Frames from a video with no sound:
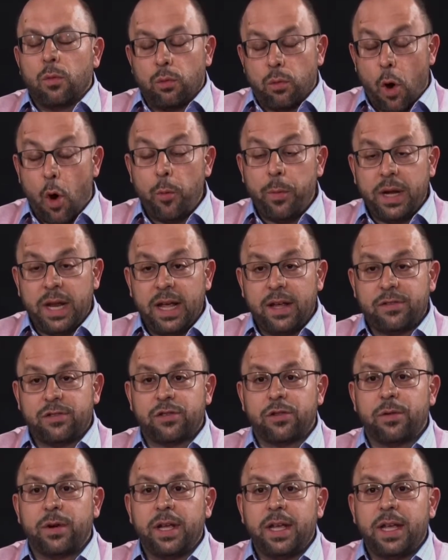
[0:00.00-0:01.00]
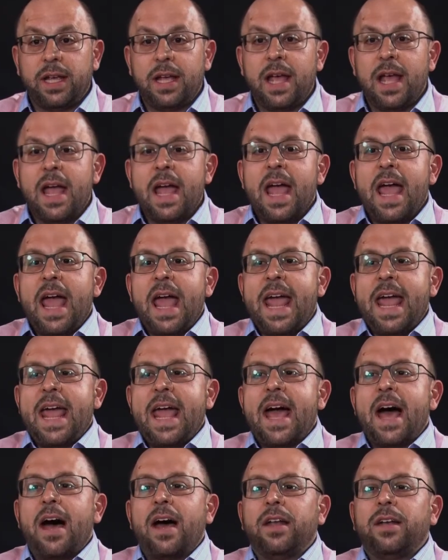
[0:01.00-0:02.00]
Roman history
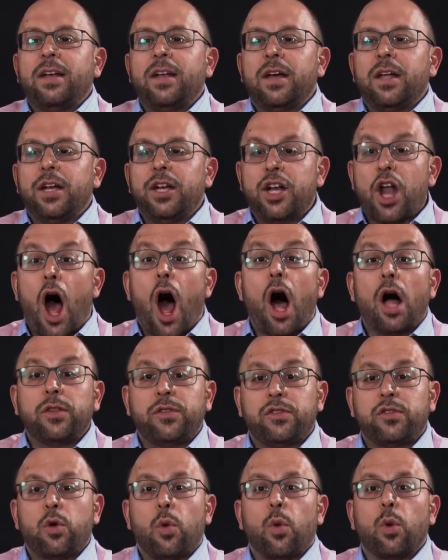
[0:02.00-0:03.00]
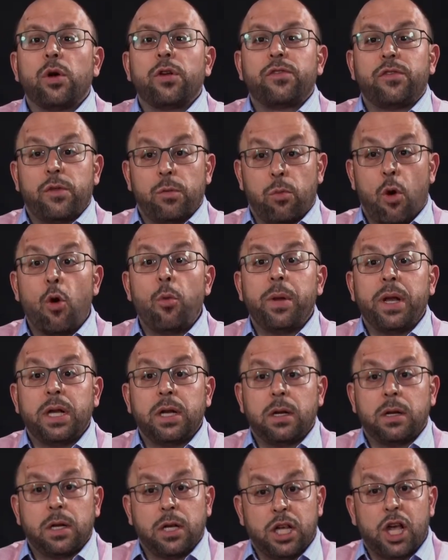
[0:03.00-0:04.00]
and nods towards the
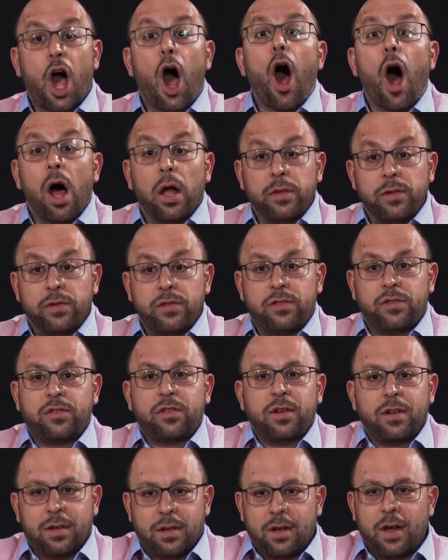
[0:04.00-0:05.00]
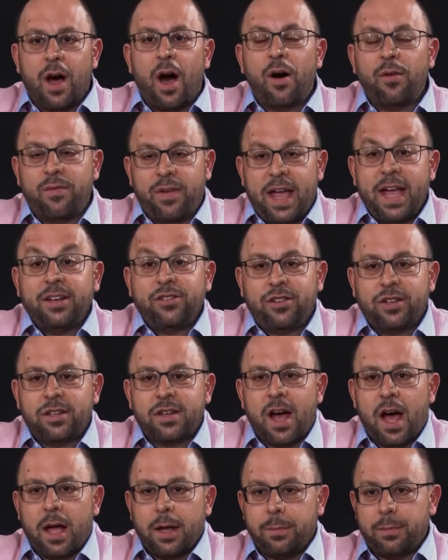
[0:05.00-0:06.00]
Roman gods of ancient
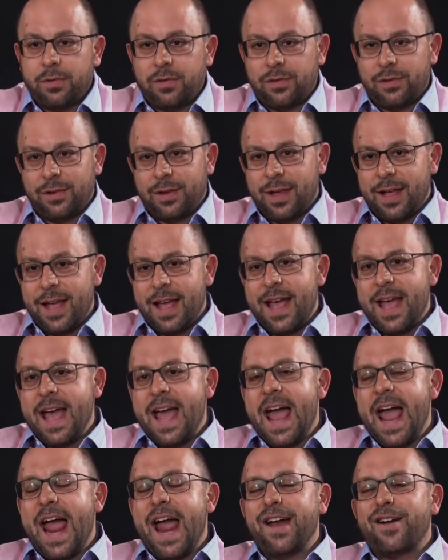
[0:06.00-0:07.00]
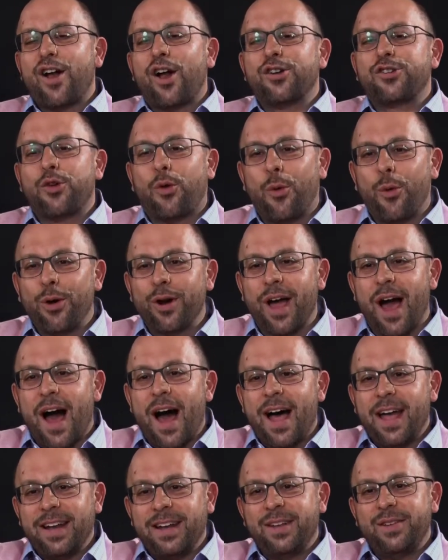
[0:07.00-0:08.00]
times. And our tour
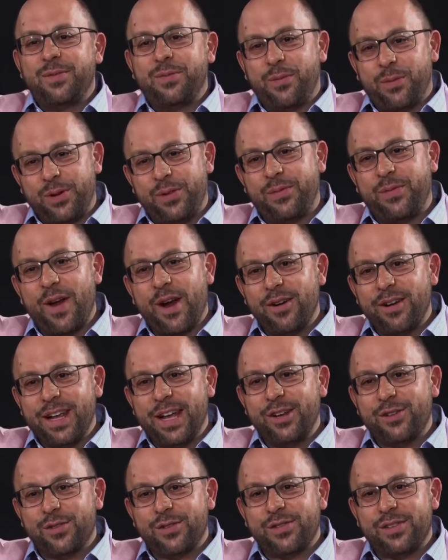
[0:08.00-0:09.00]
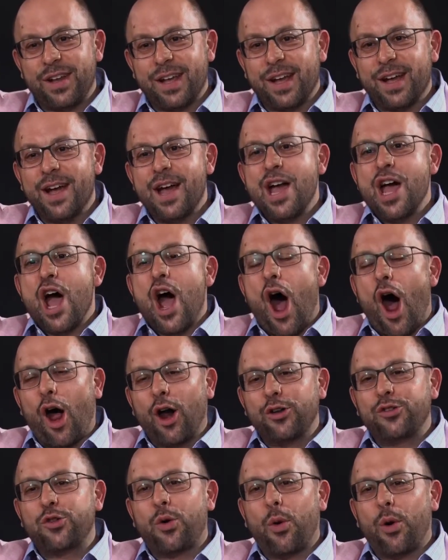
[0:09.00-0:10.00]
guide, it was very interesting.
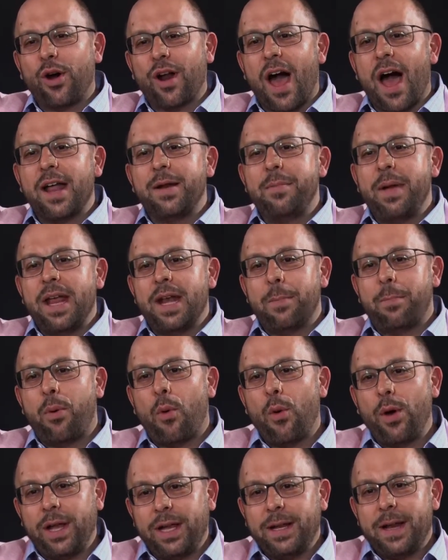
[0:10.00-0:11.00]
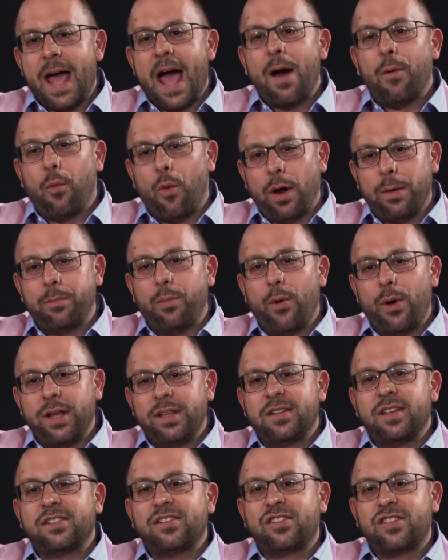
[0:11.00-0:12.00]
Our tour guide made a point at one
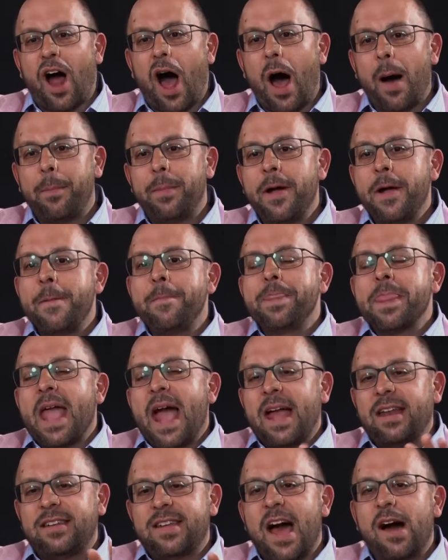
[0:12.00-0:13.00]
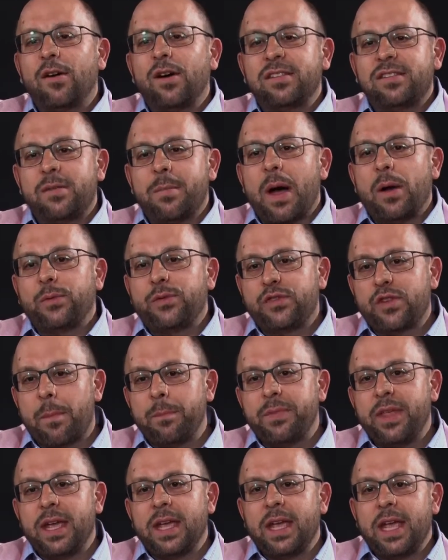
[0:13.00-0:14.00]
point to stop and tell us about
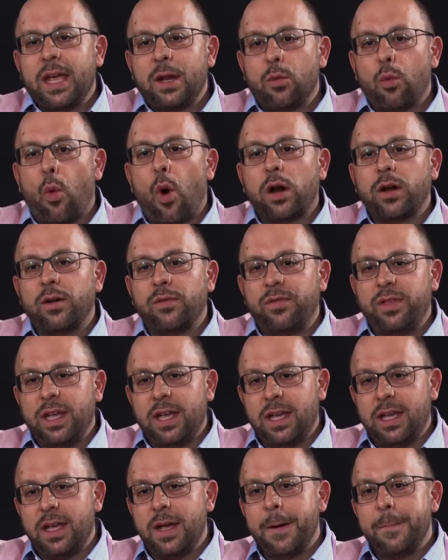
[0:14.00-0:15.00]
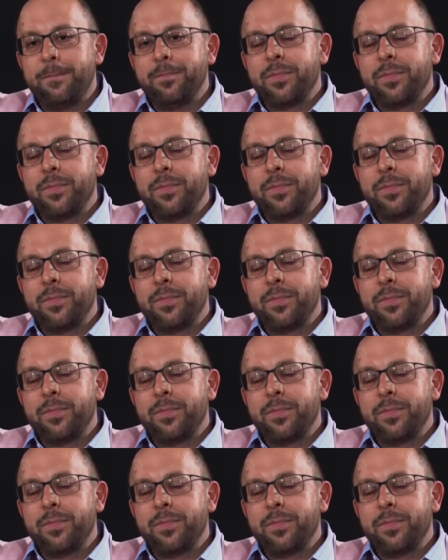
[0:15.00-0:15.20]
something in one of the